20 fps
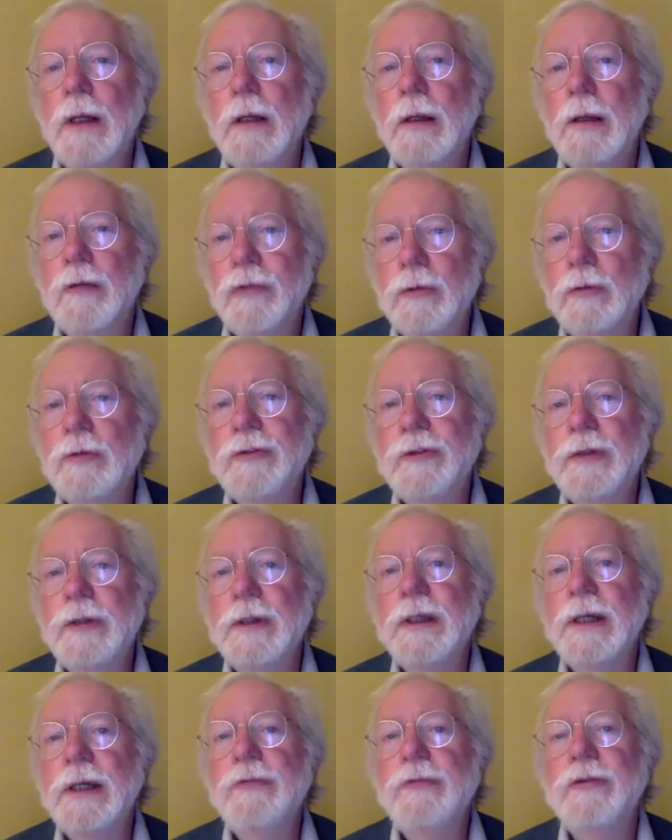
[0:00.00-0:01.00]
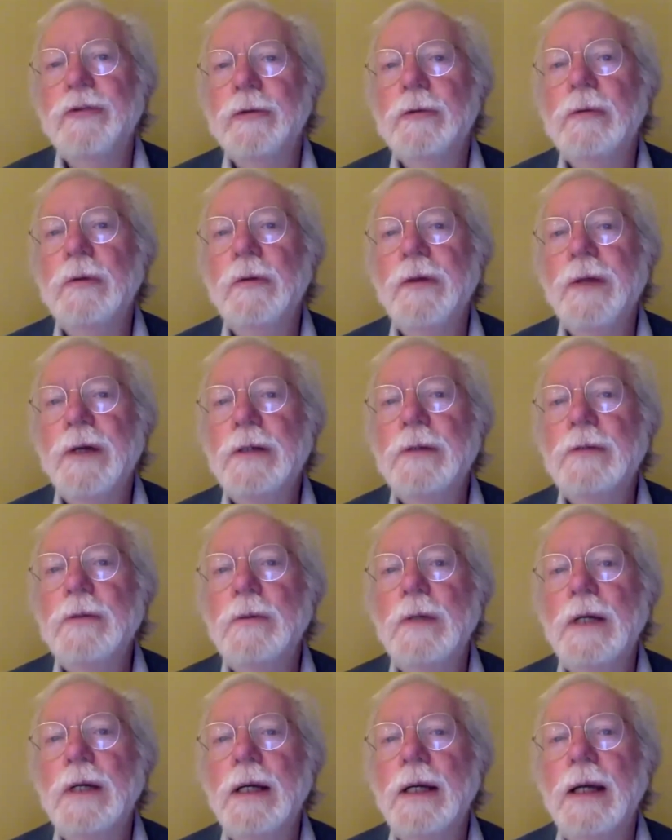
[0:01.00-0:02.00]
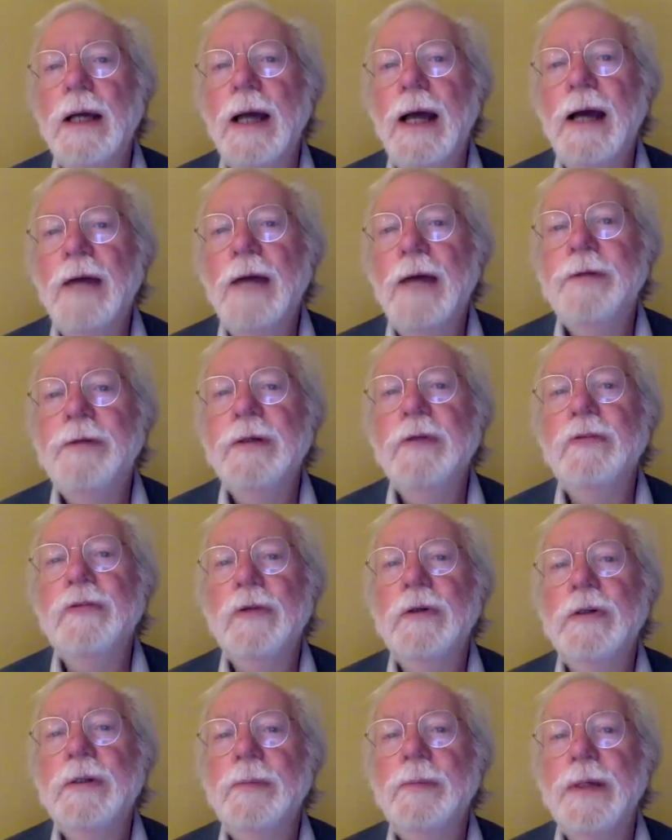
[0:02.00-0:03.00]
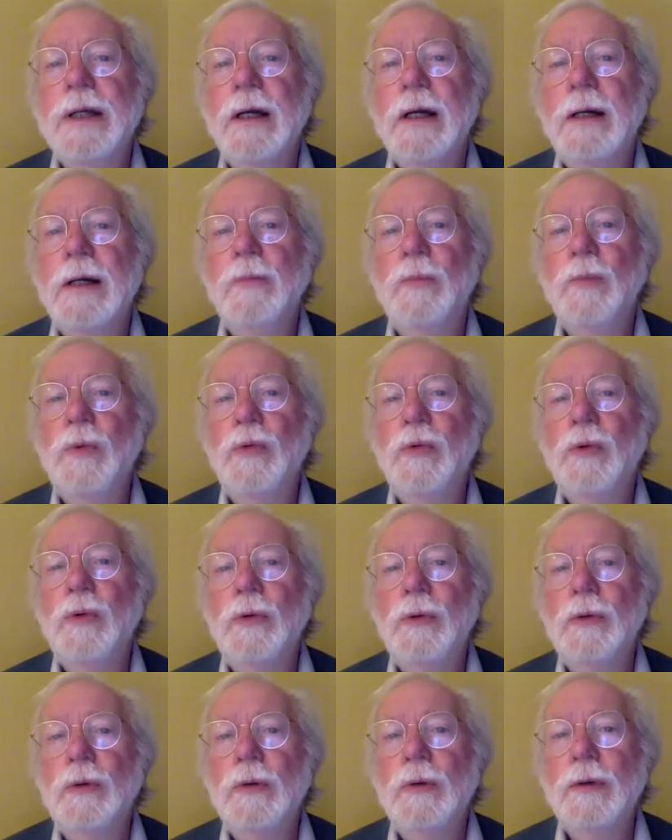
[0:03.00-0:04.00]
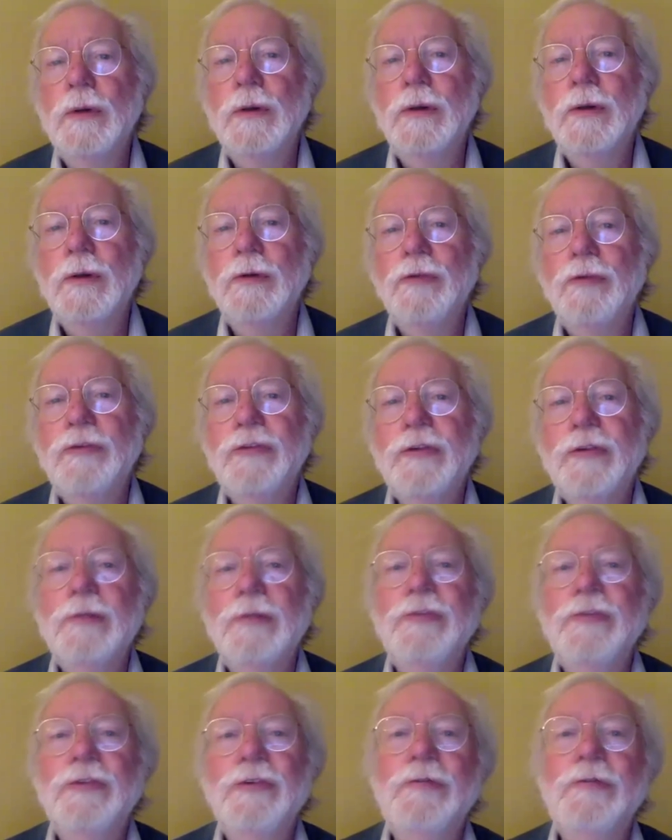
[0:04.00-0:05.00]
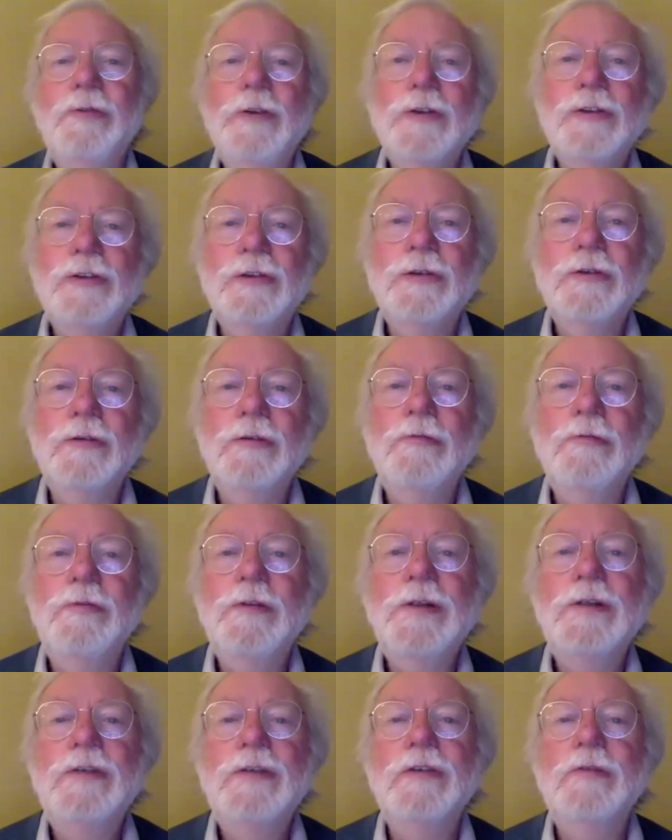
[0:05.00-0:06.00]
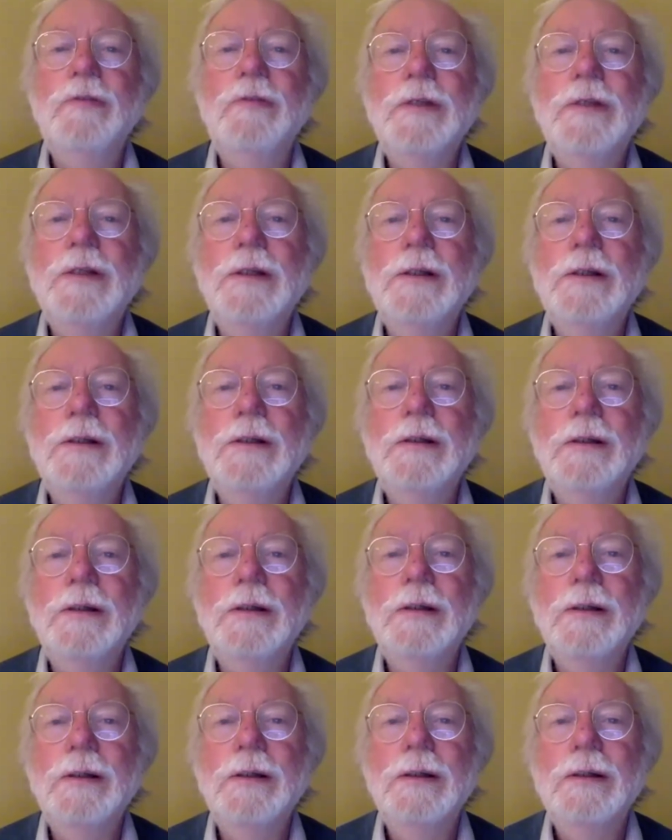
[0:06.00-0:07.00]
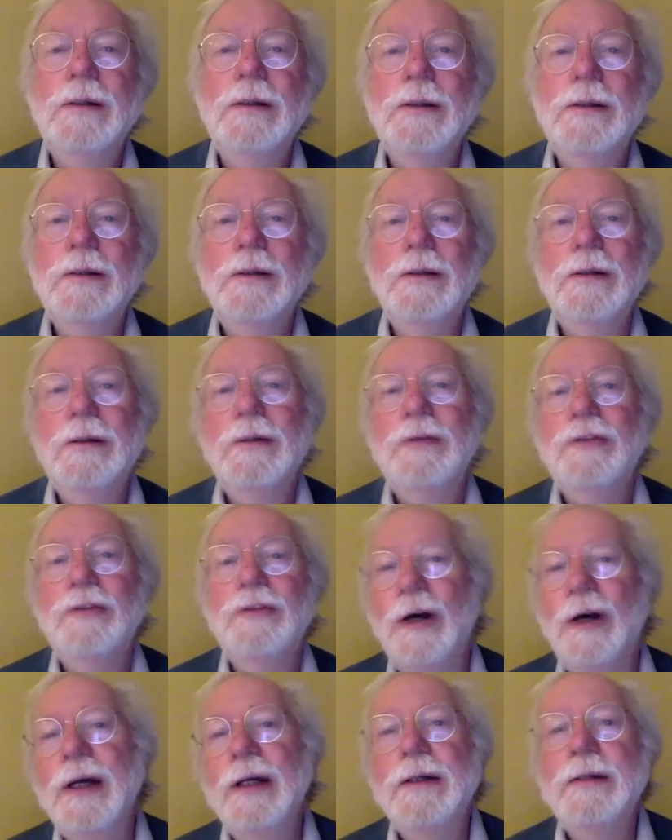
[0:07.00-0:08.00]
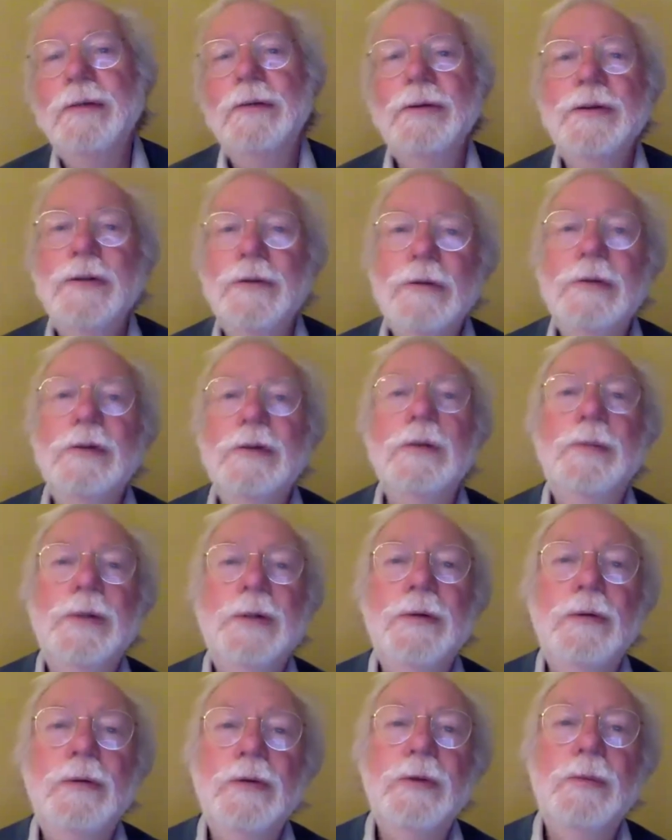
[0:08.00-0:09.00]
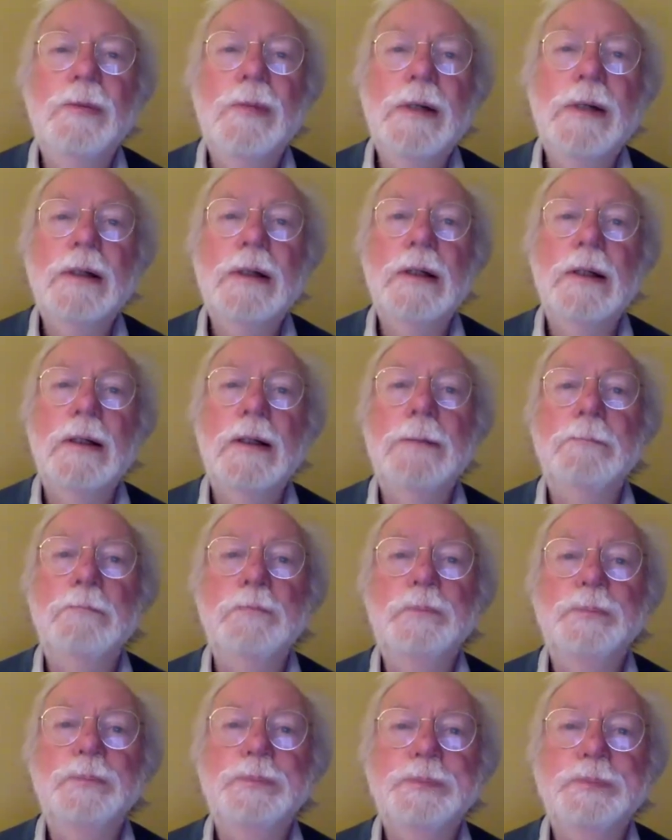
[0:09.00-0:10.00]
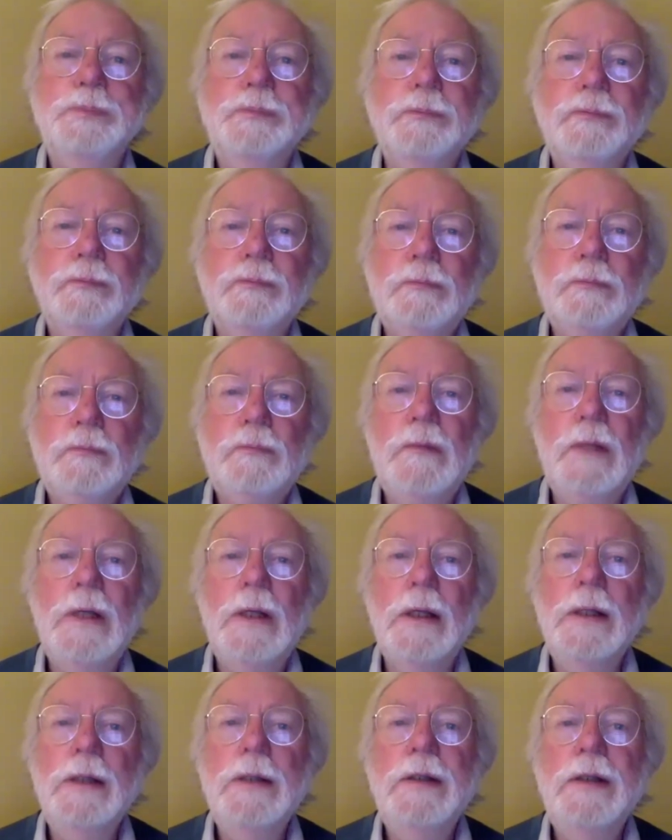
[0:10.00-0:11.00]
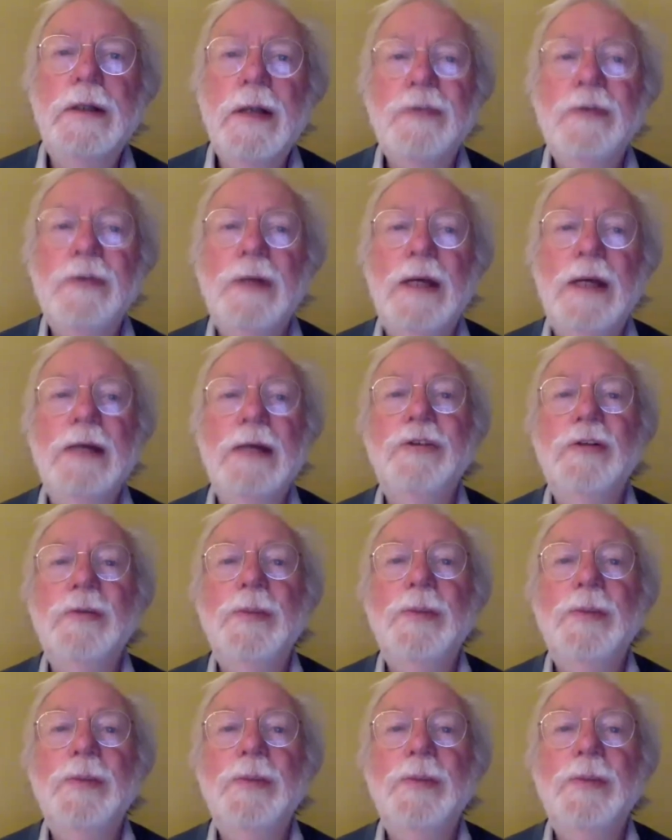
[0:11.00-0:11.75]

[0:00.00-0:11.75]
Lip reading: It's also the case that although Africa is going to become more self-sufficient vis-a-vis China and Europe and North America, it doesn't have to